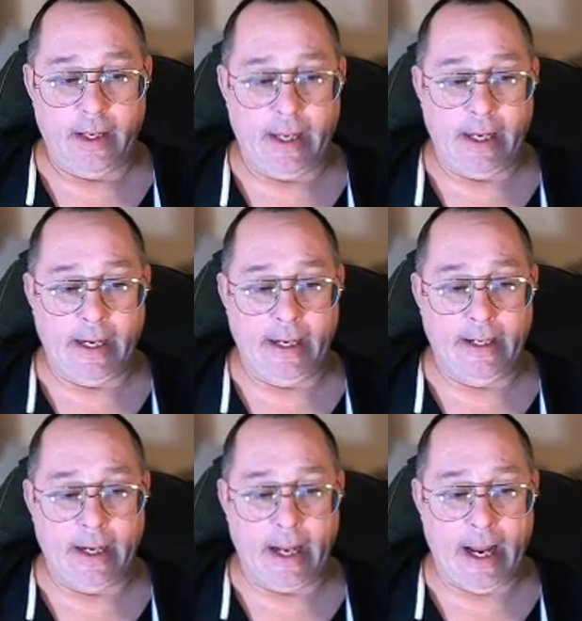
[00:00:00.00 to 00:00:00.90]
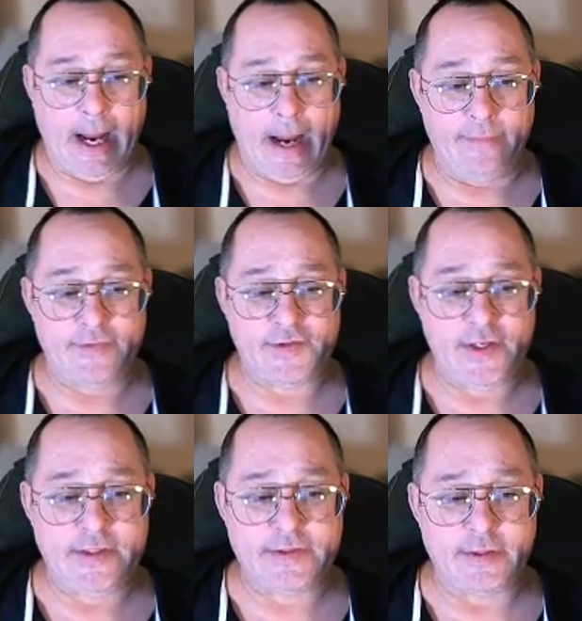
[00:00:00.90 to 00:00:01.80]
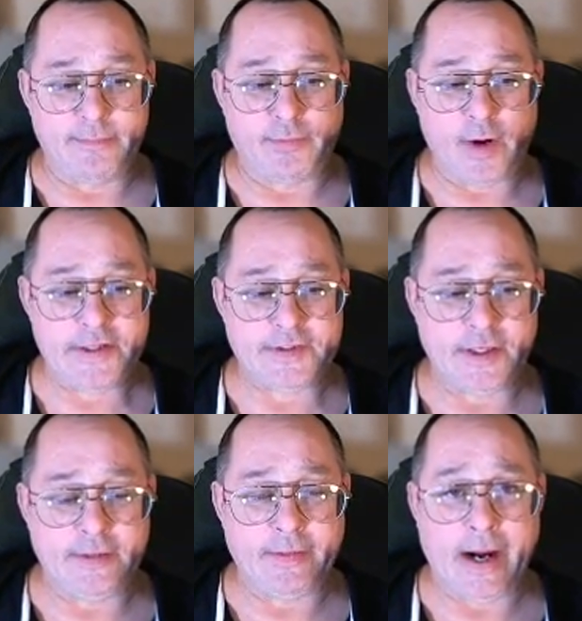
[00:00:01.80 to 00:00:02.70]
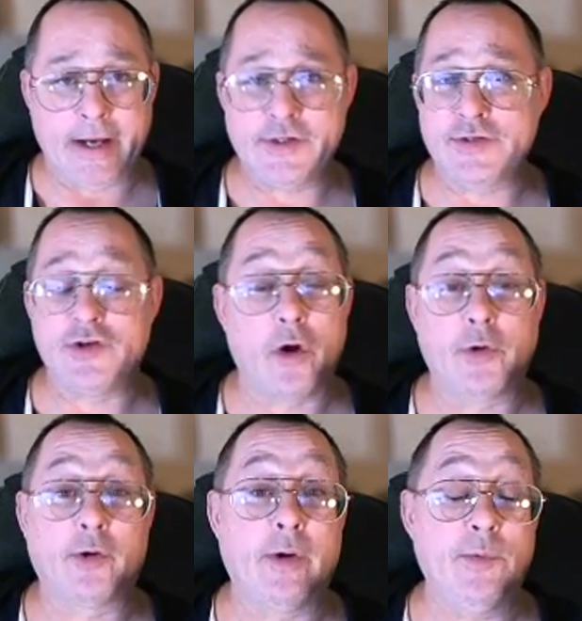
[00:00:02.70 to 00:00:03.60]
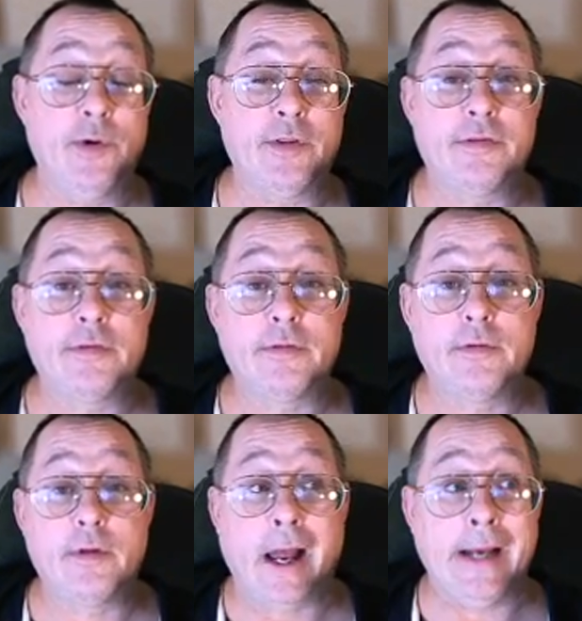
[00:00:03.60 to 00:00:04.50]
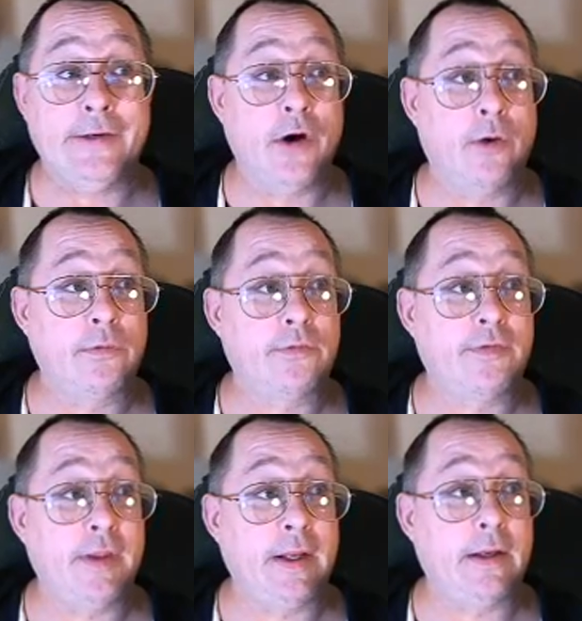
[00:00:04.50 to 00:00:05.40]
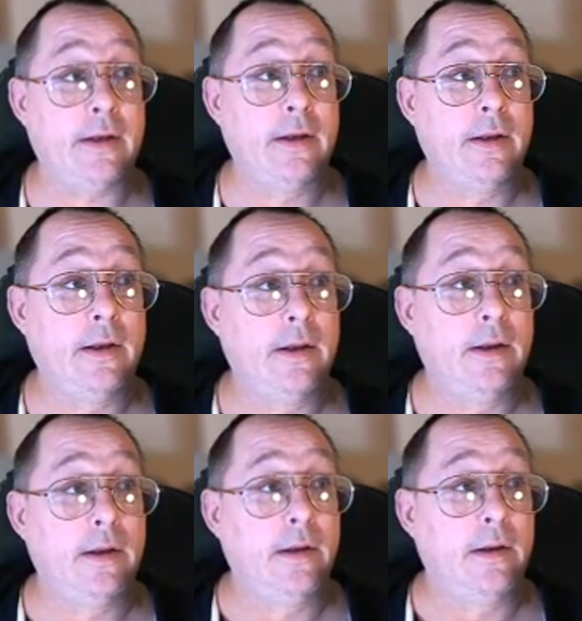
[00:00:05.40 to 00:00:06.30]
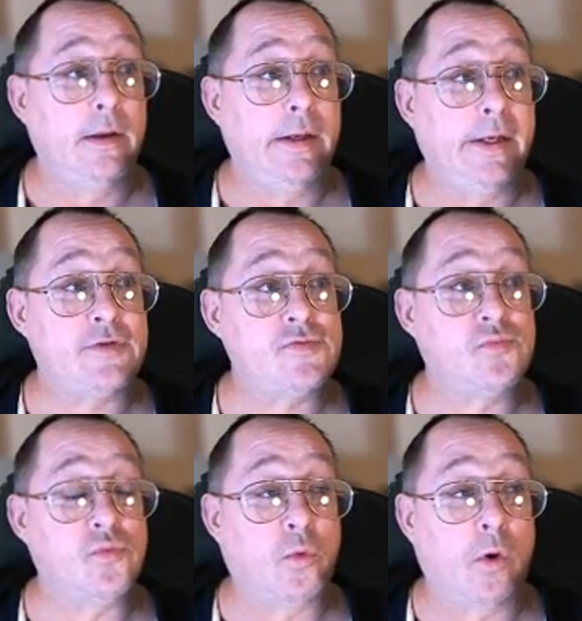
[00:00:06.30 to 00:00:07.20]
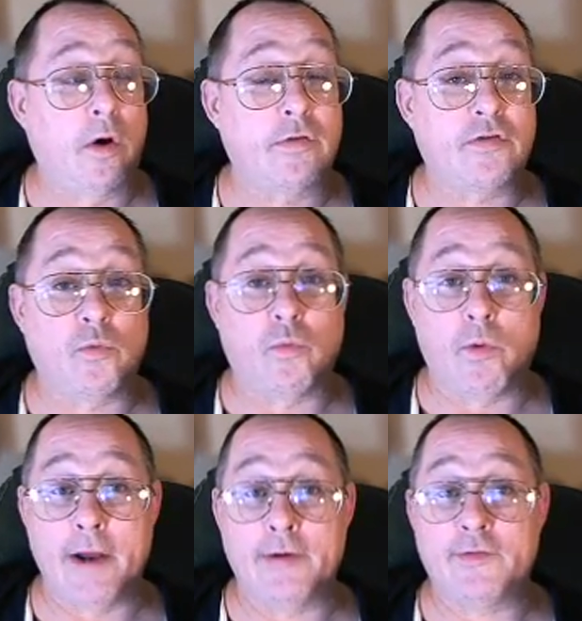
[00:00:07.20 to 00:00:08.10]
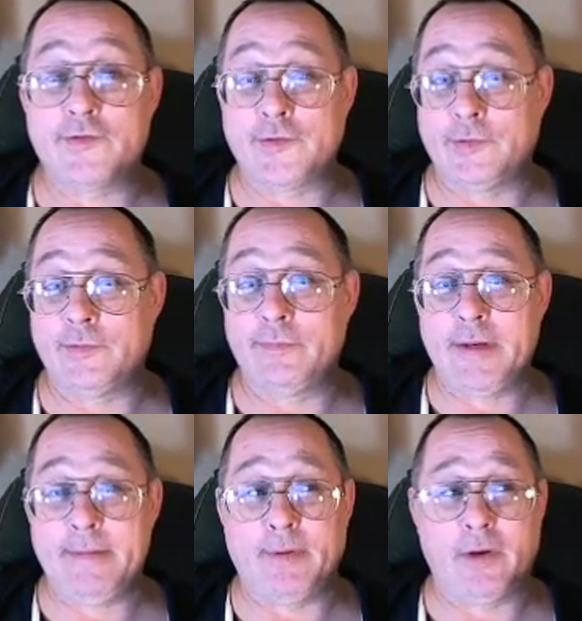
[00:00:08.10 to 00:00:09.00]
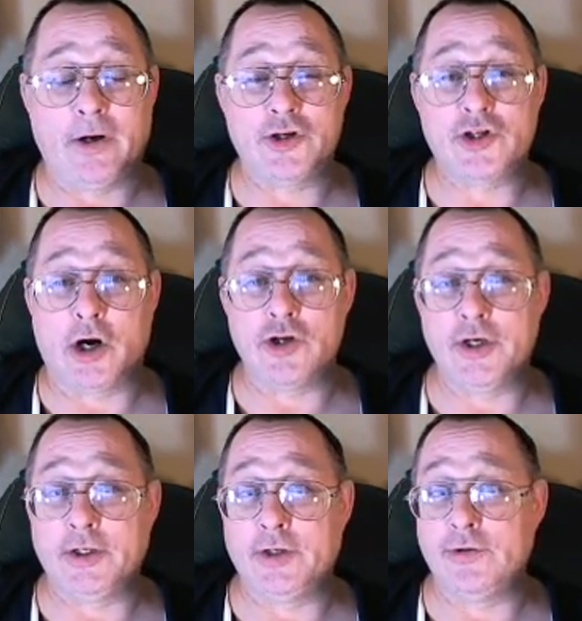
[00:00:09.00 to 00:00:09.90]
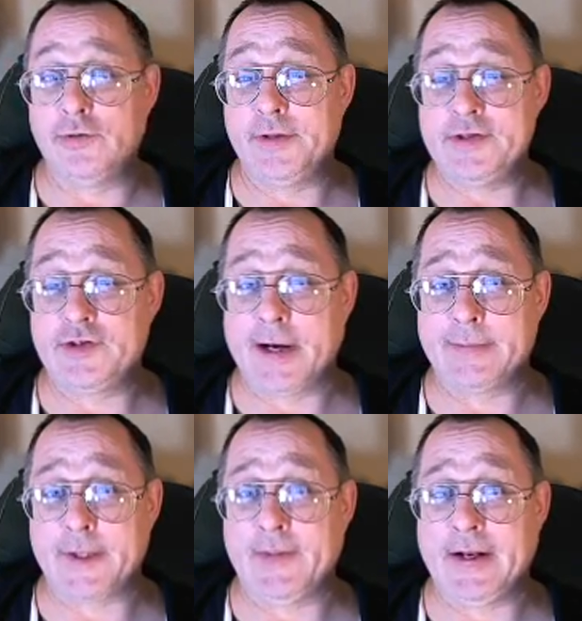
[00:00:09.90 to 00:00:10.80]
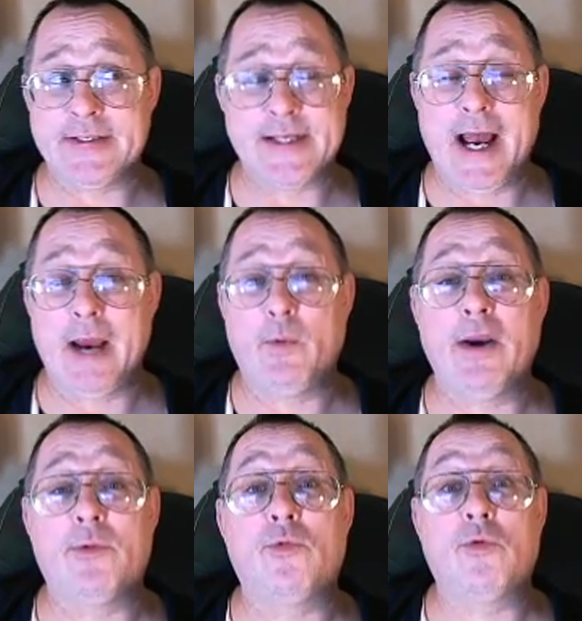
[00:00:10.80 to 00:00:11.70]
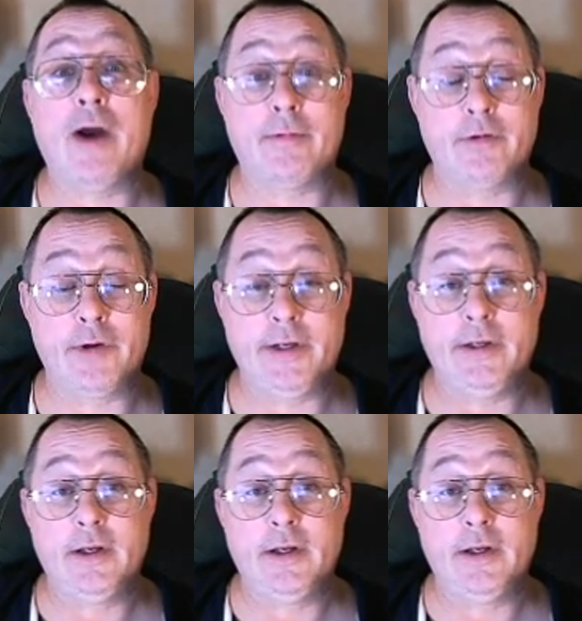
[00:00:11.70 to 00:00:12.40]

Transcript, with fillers: And I've seen some pricing that I just don't agree with. I don't think it's worth what certain people are charging to do these jobs. I think it's highway robbery.